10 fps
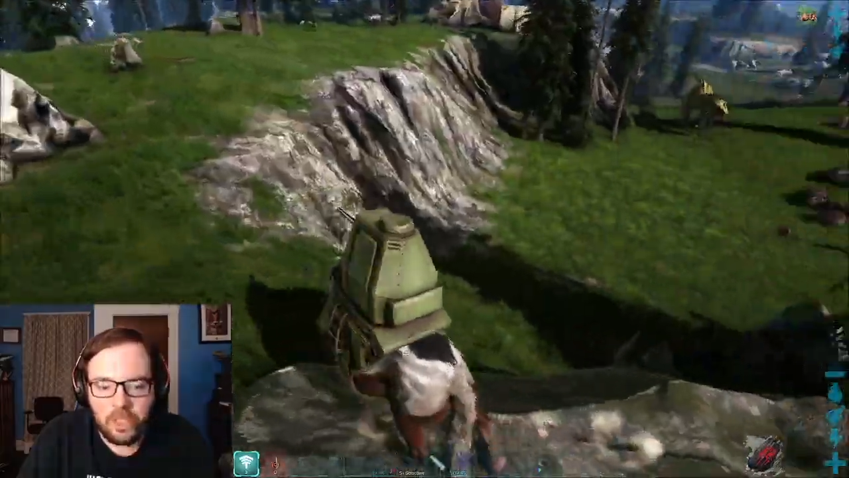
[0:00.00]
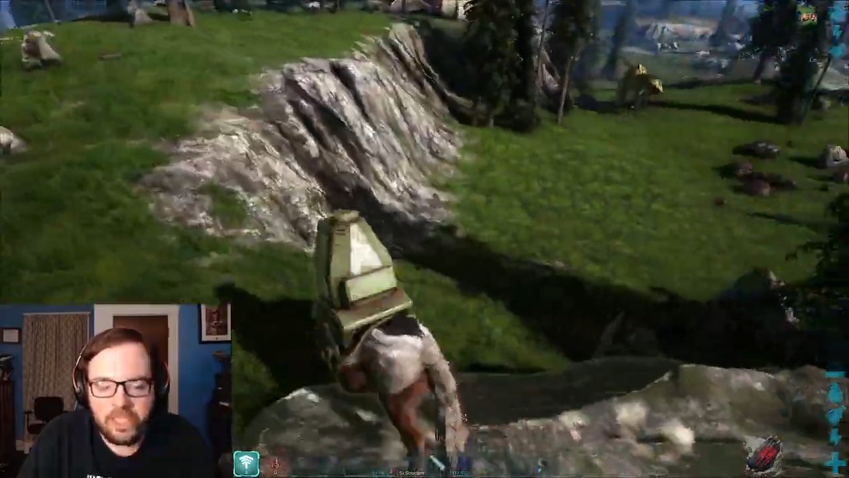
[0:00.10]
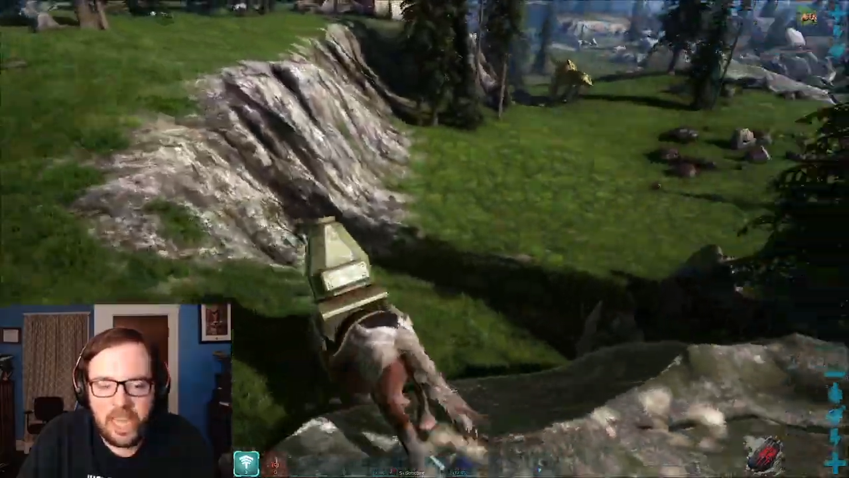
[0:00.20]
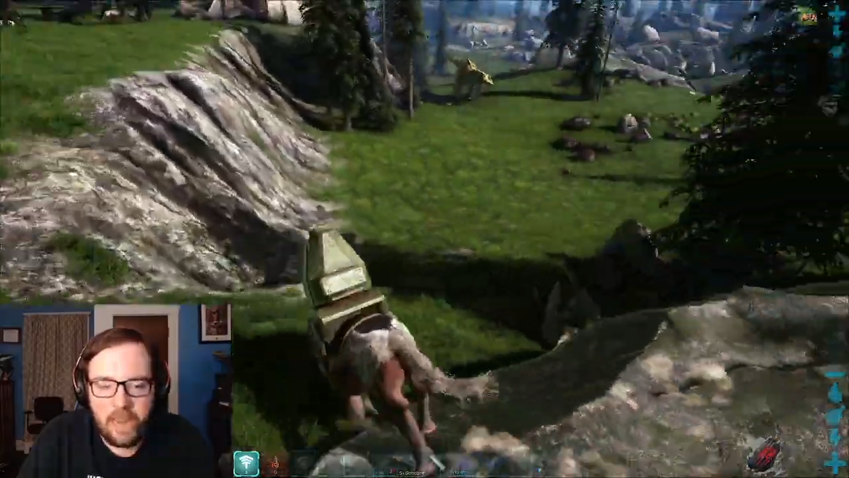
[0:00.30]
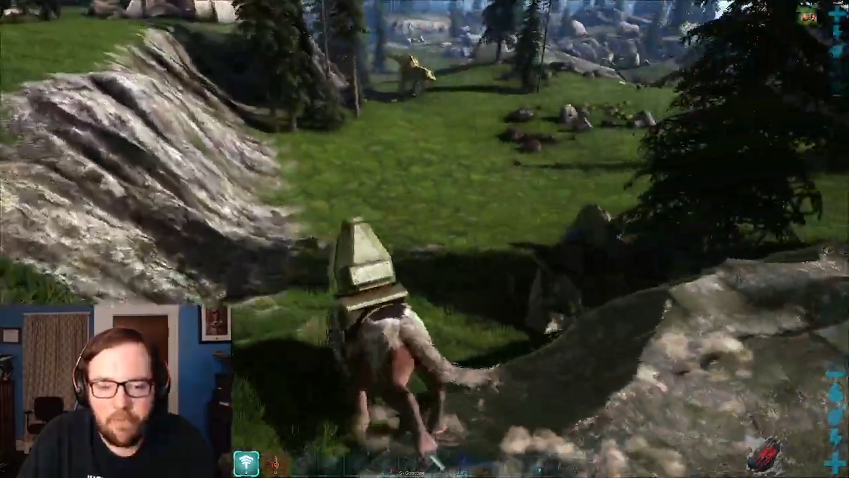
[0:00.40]

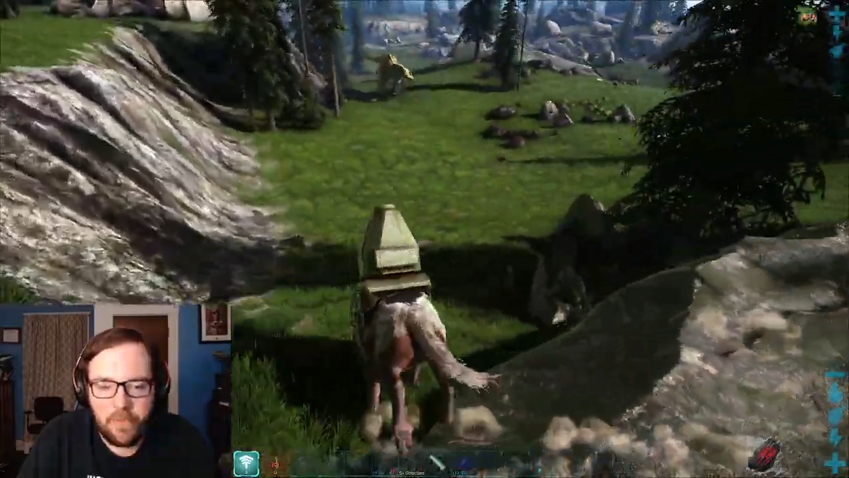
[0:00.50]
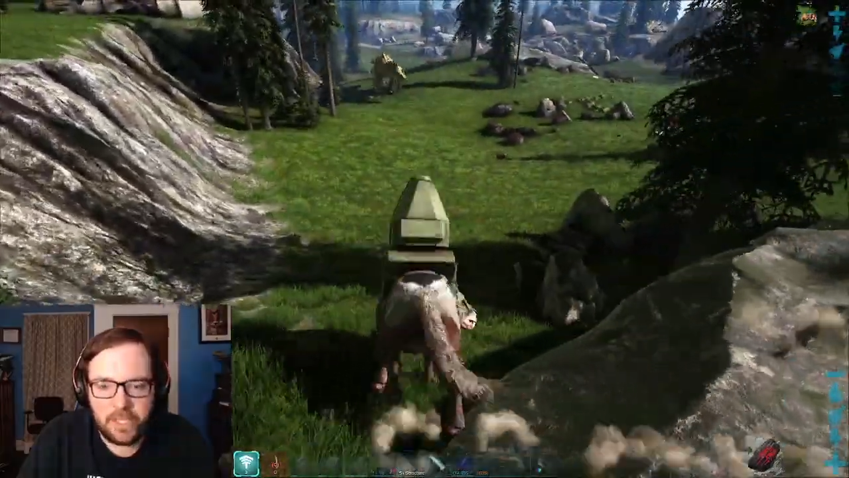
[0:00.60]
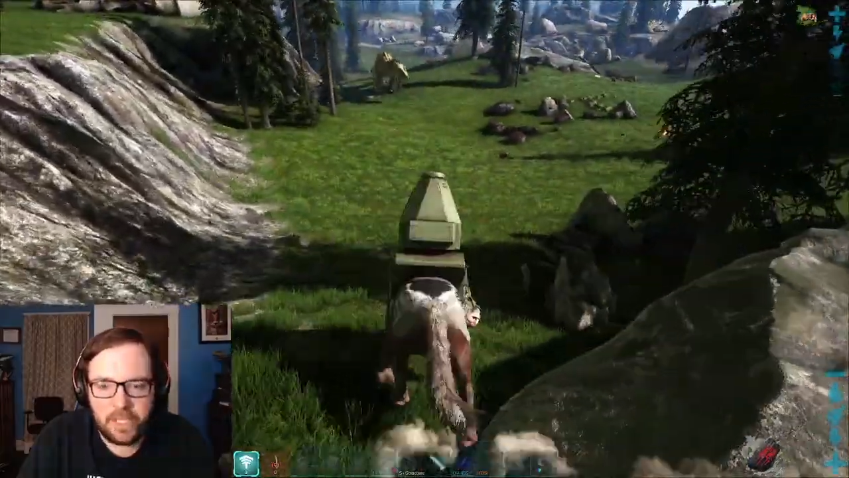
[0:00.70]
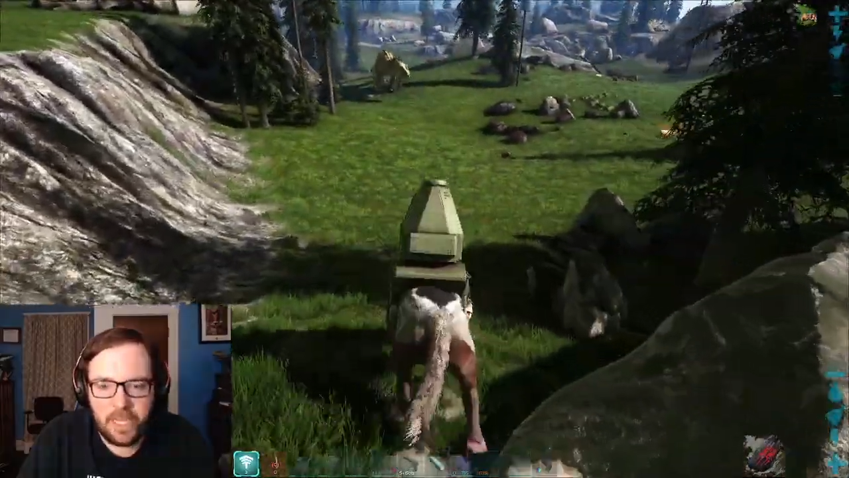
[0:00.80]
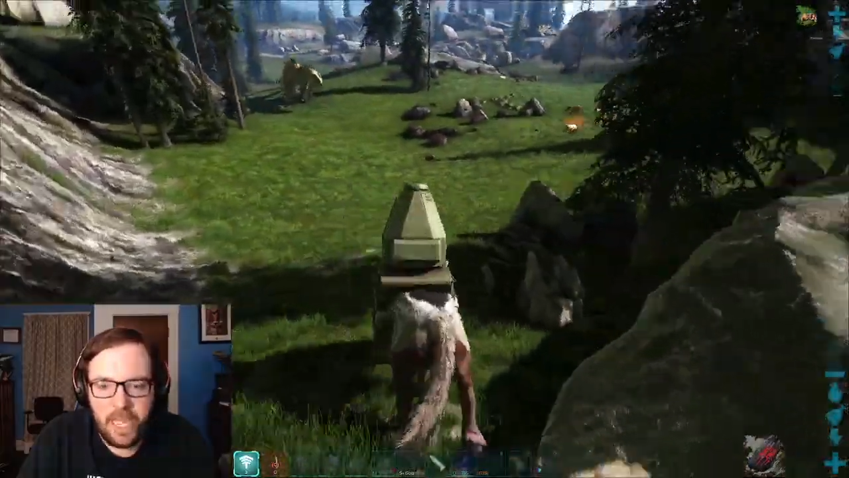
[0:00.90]
attempt
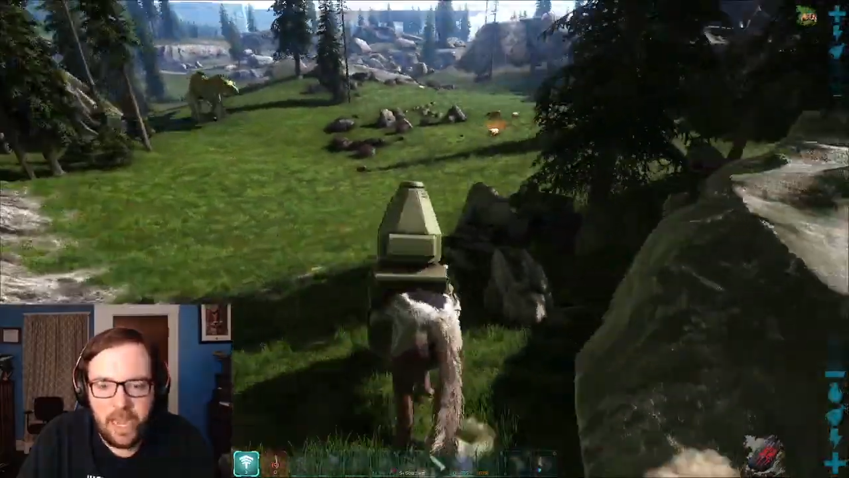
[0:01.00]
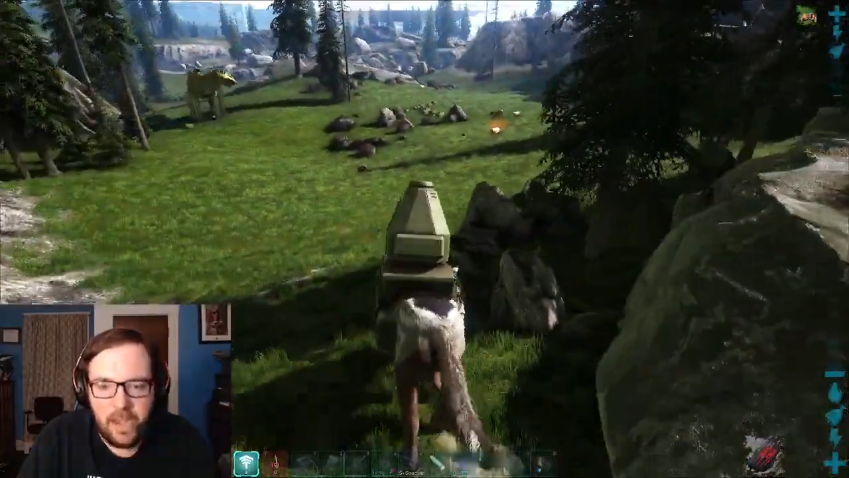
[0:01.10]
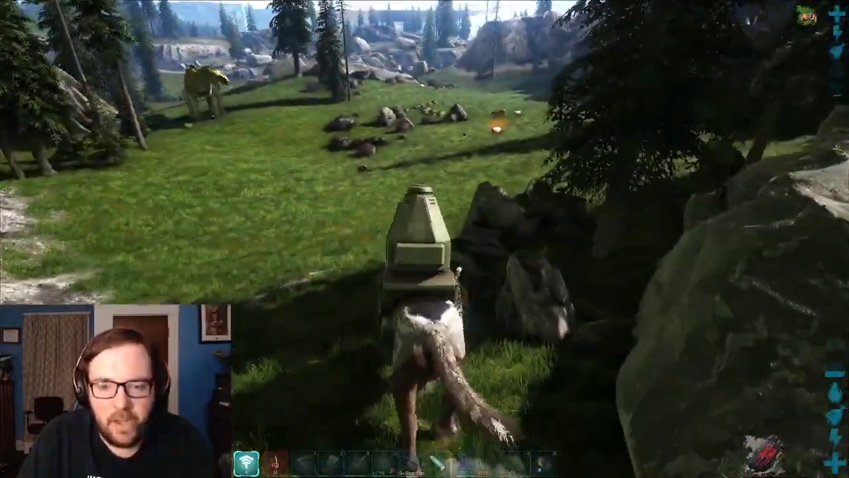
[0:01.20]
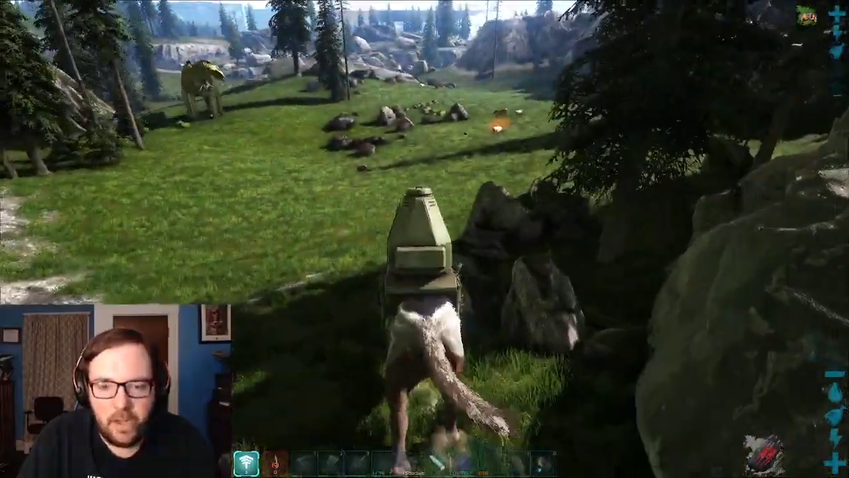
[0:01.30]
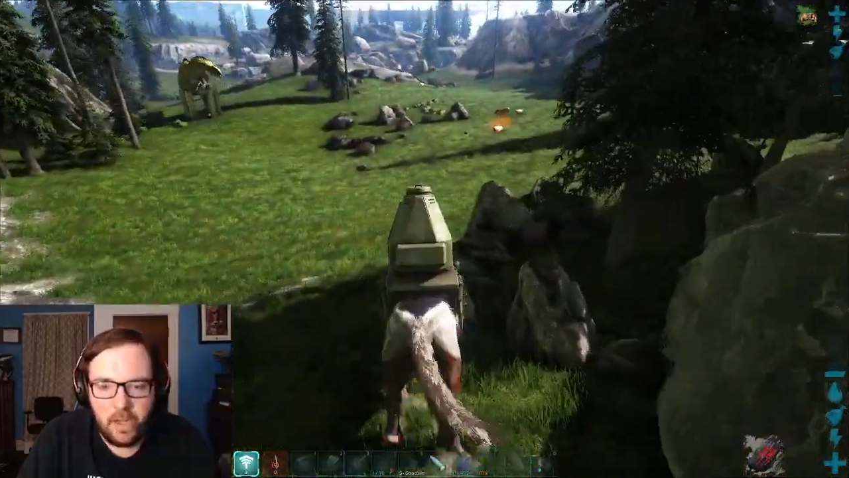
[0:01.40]
this again.